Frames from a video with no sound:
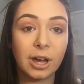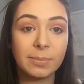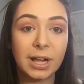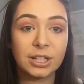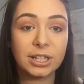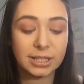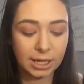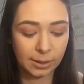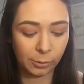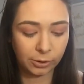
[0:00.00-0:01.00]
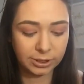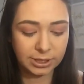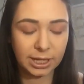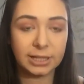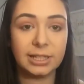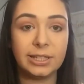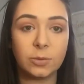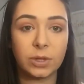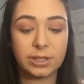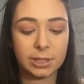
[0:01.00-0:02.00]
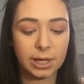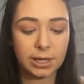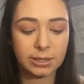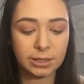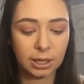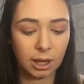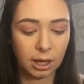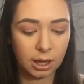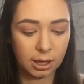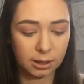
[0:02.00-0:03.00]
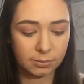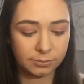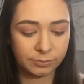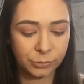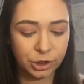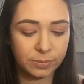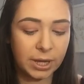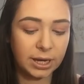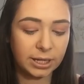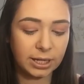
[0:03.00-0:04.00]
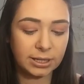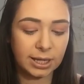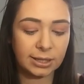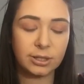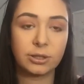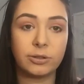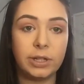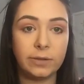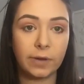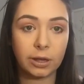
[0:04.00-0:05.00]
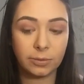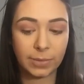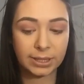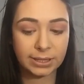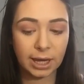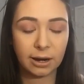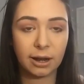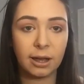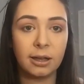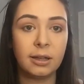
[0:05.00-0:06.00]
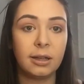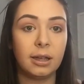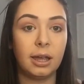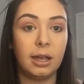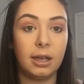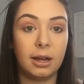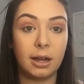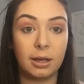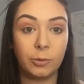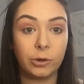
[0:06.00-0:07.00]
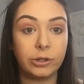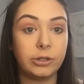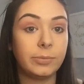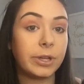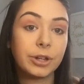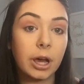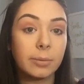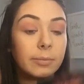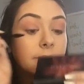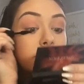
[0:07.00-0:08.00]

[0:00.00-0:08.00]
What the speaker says: top lashes, I'm going to take Lise Watier's Dramatic Intense 3D Volume Mascara, and I'm going to do my top.